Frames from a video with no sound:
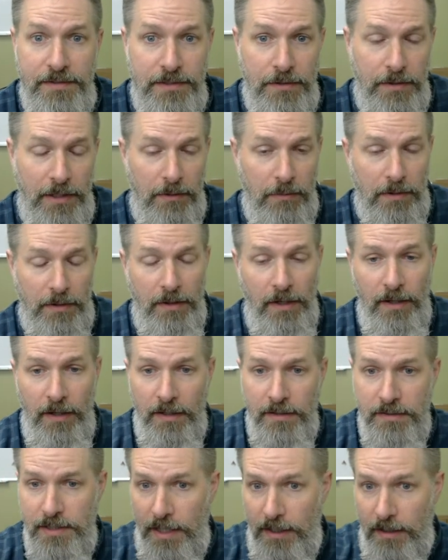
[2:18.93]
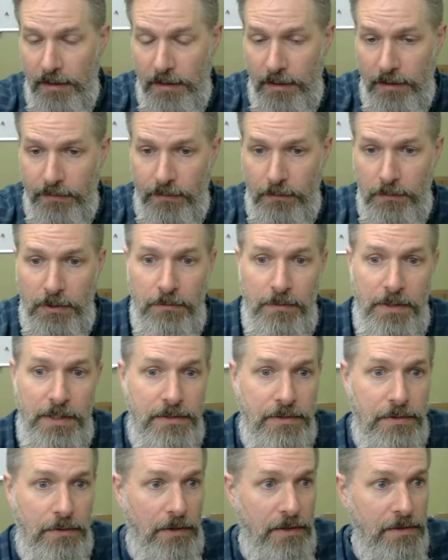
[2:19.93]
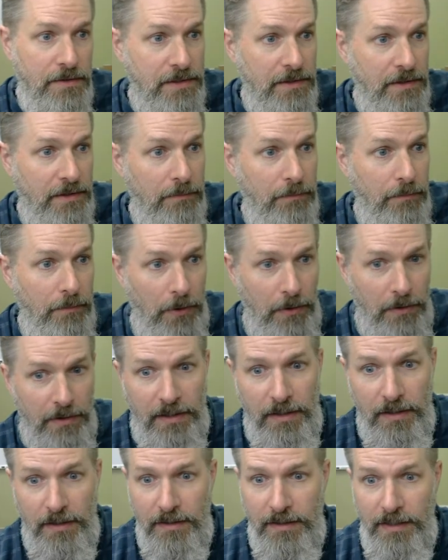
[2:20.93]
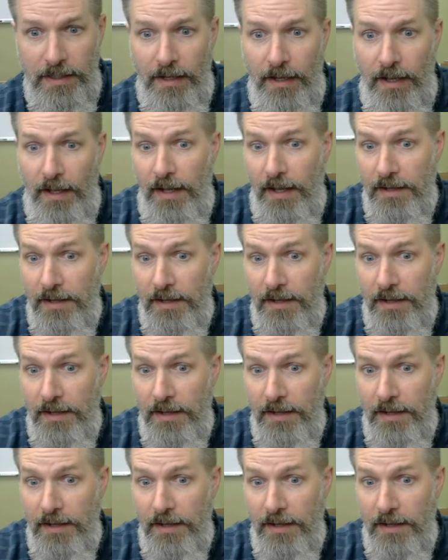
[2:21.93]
So they were taking things from a resource and putting it in AI,